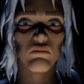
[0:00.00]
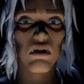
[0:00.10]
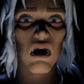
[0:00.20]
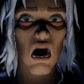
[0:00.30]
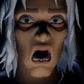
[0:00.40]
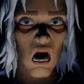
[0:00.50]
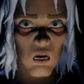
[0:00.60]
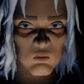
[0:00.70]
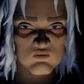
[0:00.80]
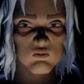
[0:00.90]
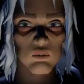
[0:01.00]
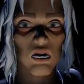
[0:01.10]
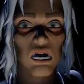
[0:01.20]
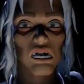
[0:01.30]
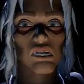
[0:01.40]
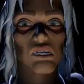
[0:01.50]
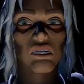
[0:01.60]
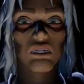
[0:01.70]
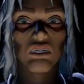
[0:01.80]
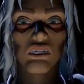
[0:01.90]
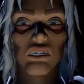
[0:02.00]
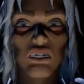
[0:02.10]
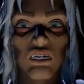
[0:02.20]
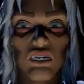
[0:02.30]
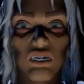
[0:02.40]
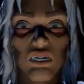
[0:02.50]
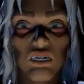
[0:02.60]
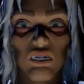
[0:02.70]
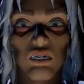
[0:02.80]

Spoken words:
I think so. Maybe. They could be like false